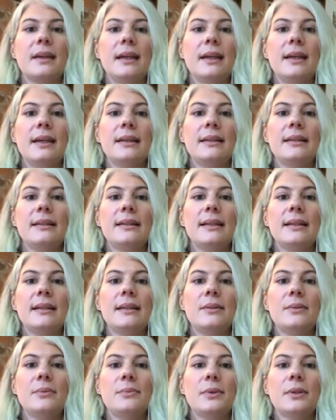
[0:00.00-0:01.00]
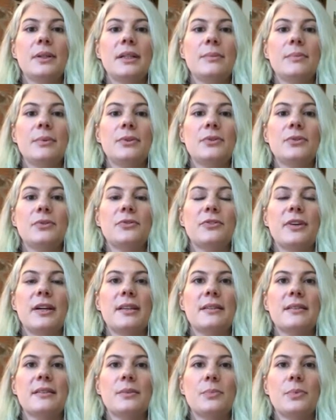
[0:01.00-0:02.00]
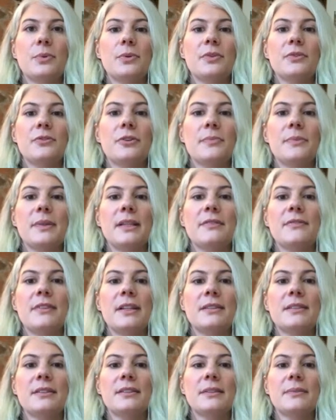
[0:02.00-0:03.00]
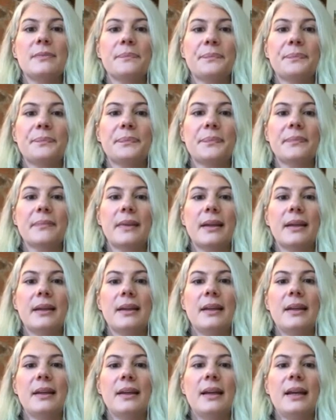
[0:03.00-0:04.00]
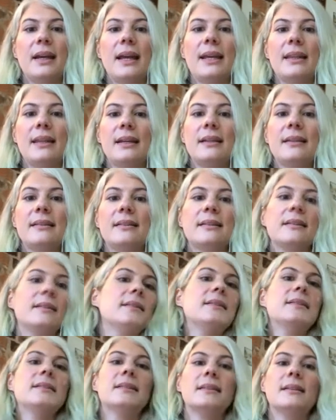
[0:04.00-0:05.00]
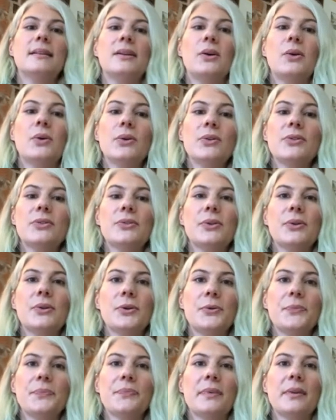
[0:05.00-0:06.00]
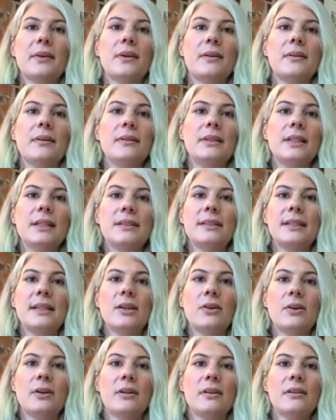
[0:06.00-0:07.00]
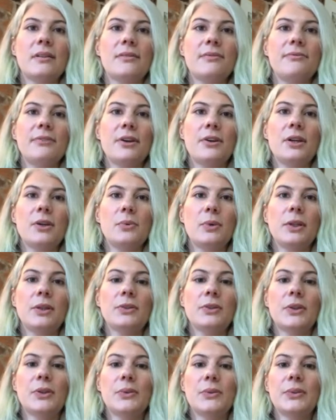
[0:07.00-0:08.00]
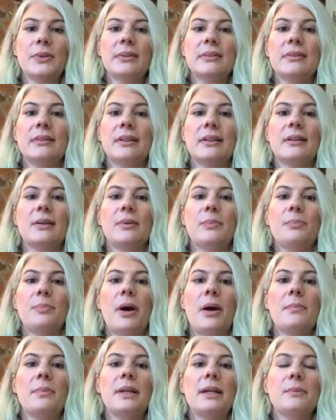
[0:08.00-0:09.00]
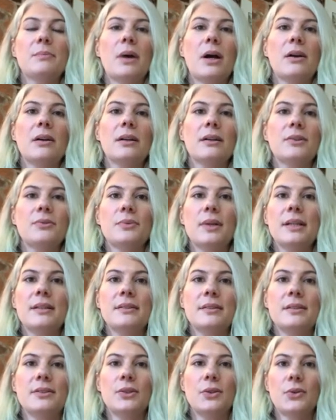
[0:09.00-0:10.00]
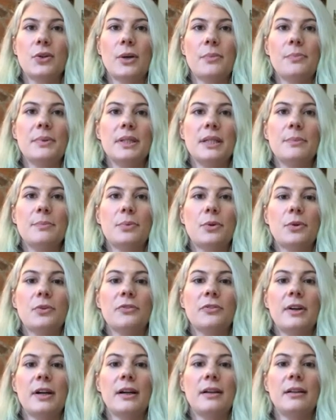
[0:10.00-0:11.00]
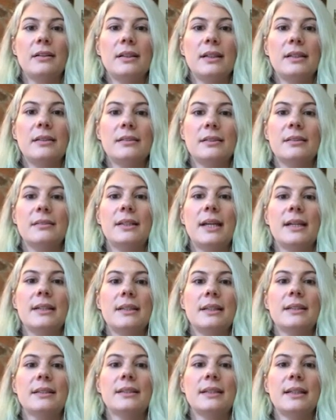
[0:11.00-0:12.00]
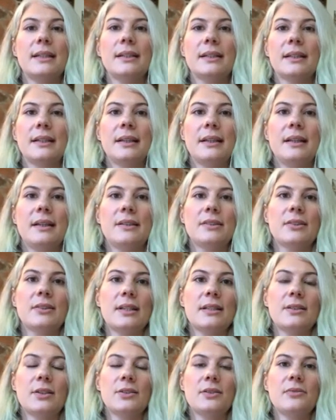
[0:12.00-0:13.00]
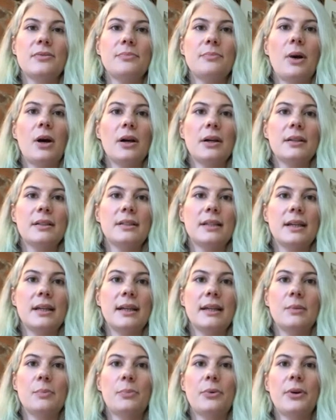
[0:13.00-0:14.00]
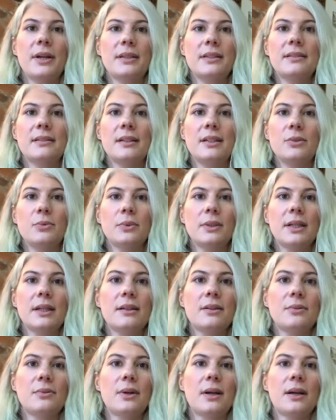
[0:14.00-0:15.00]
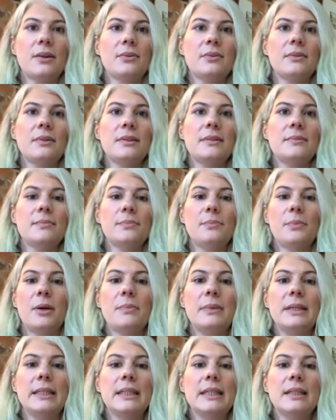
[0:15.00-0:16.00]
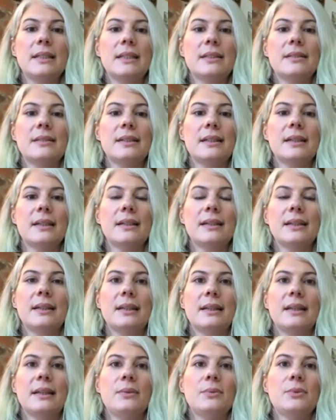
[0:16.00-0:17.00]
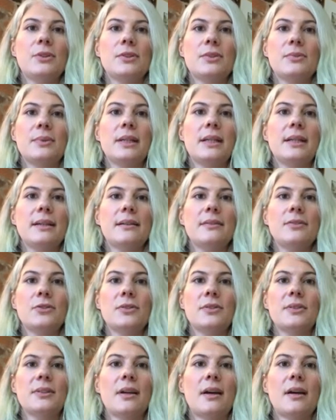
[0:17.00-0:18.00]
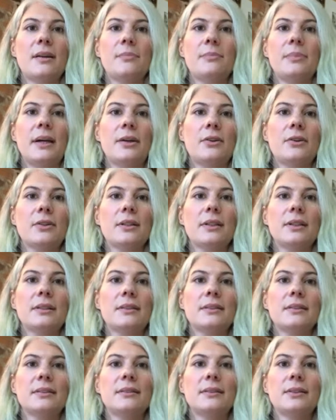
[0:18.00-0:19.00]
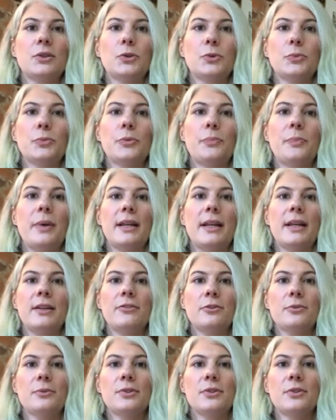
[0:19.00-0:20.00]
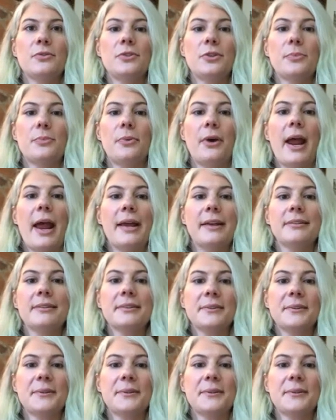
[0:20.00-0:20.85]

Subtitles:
And they were able to find the support from the investors. And then also listing on a very well-known public market raises your company profile instantaneously. So there's lots of marketing and press that you will get around publicly listing, just really just unparalleled, propelling forwards of your brand.